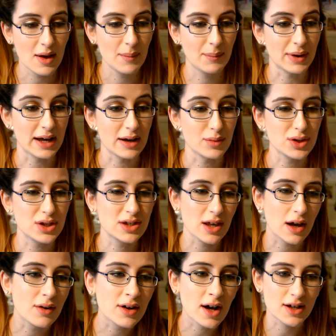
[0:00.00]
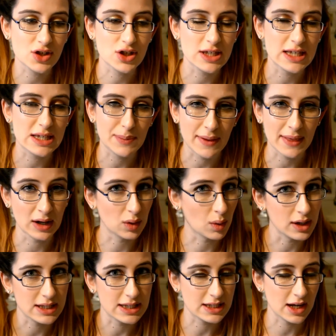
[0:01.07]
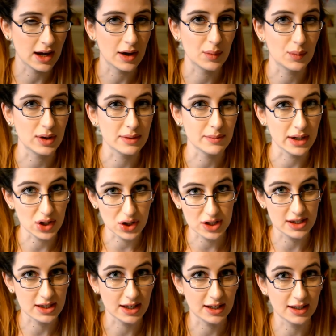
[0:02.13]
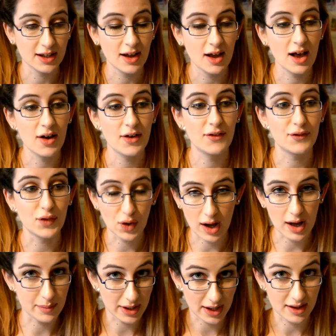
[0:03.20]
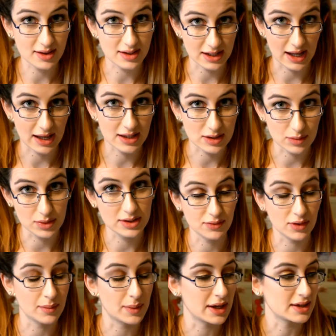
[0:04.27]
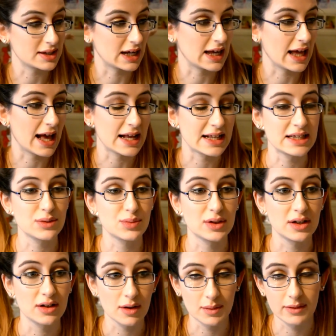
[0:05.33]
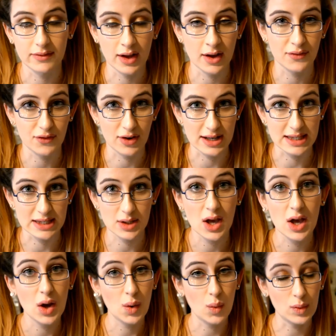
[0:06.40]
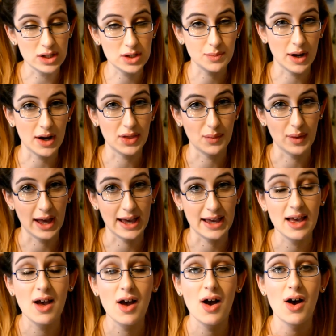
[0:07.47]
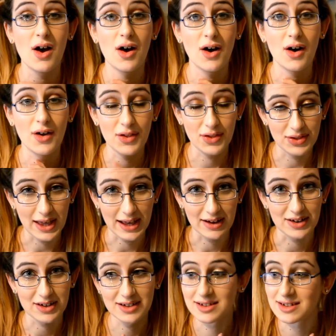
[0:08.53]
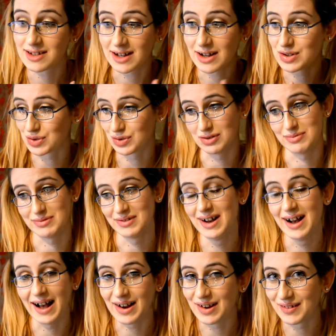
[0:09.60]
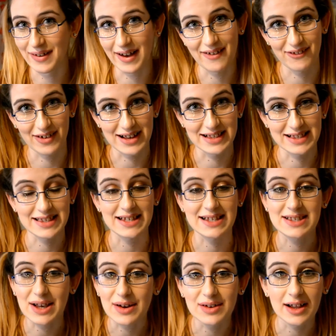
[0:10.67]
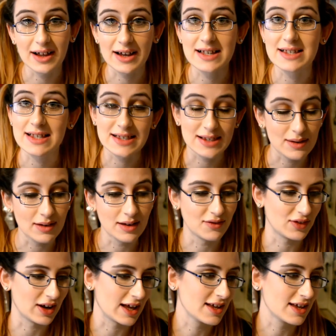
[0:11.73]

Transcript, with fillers: But it was so nice just to spend that quality time with my cousin for her birthday, because it was birthday, and with a couple of her friends, which by the way, they are adorable. I love her friends. They're so nice, they're so lovely.